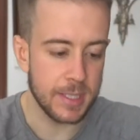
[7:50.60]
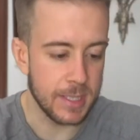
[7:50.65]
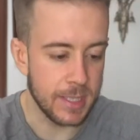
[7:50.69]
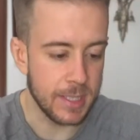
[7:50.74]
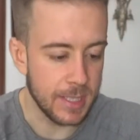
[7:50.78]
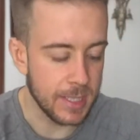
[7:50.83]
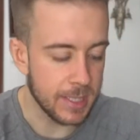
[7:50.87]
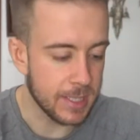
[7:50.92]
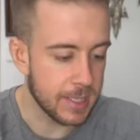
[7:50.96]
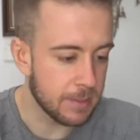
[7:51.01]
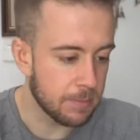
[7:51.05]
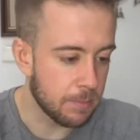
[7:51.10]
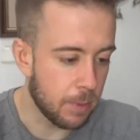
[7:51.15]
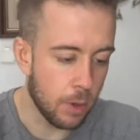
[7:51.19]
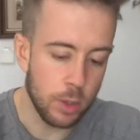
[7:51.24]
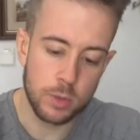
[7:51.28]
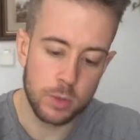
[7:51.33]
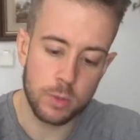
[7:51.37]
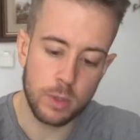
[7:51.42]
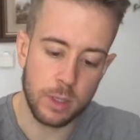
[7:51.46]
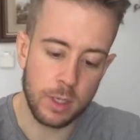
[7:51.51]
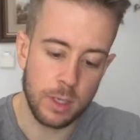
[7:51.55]
this
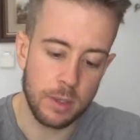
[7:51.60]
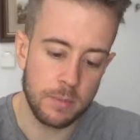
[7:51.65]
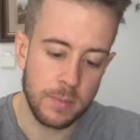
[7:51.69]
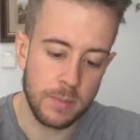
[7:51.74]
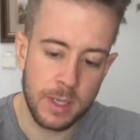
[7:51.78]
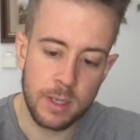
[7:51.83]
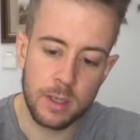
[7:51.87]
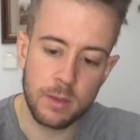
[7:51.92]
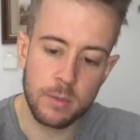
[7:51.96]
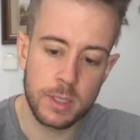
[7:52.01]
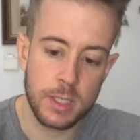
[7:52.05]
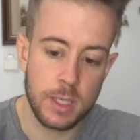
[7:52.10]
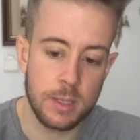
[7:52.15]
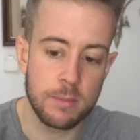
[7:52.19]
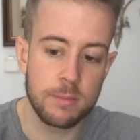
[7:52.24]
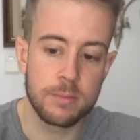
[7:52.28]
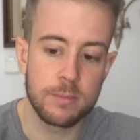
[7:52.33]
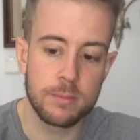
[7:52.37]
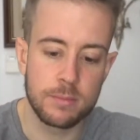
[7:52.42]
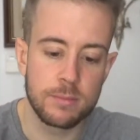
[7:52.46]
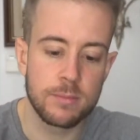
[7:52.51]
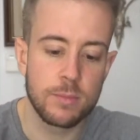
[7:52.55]
post-workout meal, which
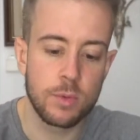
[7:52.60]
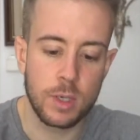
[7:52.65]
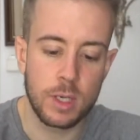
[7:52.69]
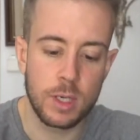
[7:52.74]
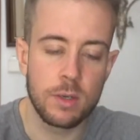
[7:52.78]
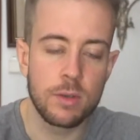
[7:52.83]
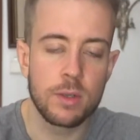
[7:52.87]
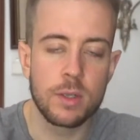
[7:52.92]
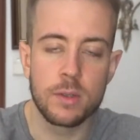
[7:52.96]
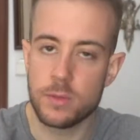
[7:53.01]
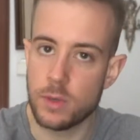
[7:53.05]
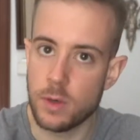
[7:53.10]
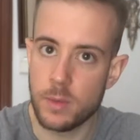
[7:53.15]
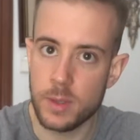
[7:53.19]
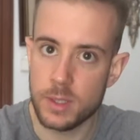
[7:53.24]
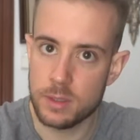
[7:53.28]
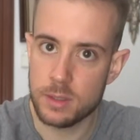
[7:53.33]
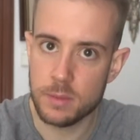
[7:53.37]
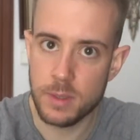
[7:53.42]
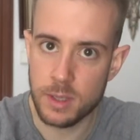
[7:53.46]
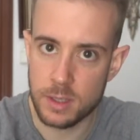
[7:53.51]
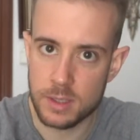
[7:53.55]
I'm really looking forward
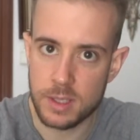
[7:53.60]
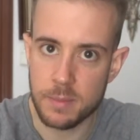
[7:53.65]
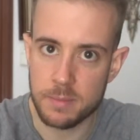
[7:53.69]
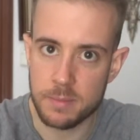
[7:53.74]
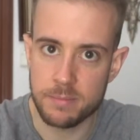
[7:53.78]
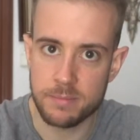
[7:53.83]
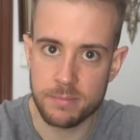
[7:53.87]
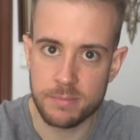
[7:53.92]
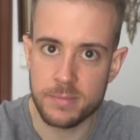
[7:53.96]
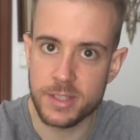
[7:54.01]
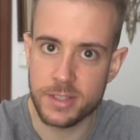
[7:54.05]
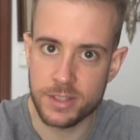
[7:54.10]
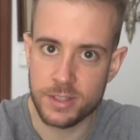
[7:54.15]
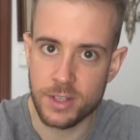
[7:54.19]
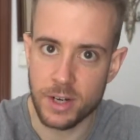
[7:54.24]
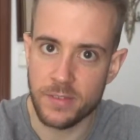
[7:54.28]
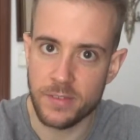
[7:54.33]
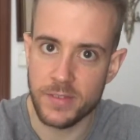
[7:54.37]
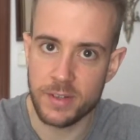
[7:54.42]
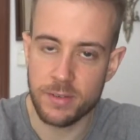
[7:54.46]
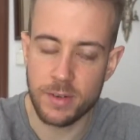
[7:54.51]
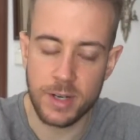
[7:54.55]
to because I'm
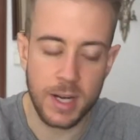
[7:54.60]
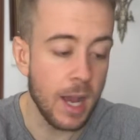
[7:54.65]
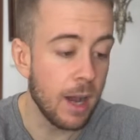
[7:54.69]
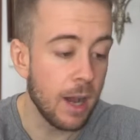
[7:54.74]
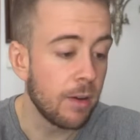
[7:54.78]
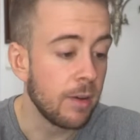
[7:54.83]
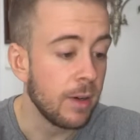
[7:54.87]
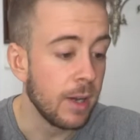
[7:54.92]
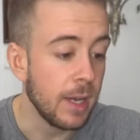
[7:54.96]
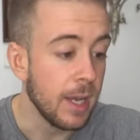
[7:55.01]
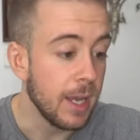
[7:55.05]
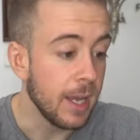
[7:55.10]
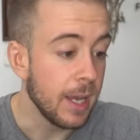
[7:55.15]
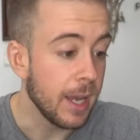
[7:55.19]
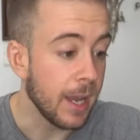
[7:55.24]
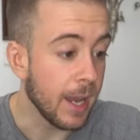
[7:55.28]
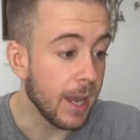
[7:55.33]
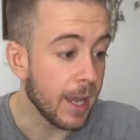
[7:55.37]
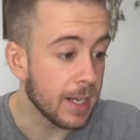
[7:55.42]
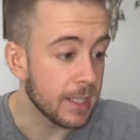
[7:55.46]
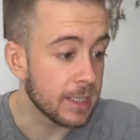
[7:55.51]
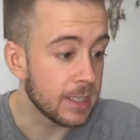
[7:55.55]
starving right now,
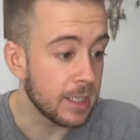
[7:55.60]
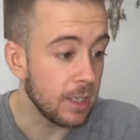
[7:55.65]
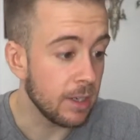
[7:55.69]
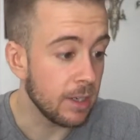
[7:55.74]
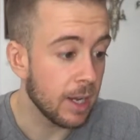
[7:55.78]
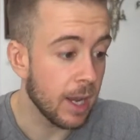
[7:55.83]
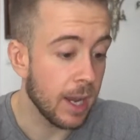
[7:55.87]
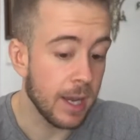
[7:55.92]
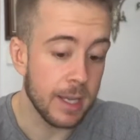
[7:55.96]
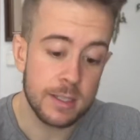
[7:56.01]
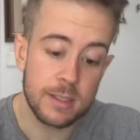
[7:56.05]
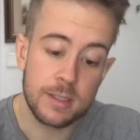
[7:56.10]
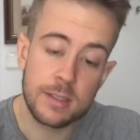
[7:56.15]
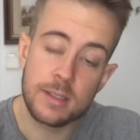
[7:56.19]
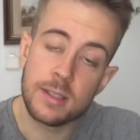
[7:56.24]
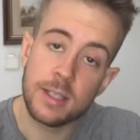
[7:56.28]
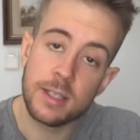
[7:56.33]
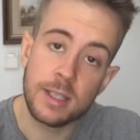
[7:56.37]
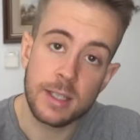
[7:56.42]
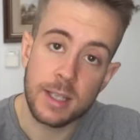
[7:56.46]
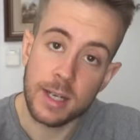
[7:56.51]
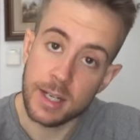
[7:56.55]
and I'll see you guys
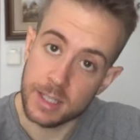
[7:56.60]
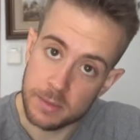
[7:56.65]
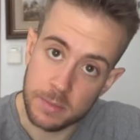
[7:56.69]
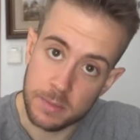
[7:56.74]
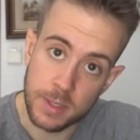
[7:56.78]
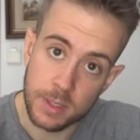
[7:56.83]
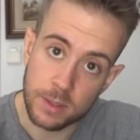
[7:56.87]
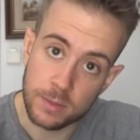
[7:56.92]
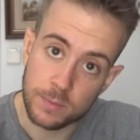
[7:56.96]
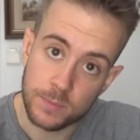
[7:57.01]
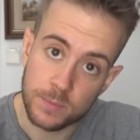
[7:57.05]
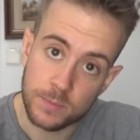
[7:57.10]
in the next meal.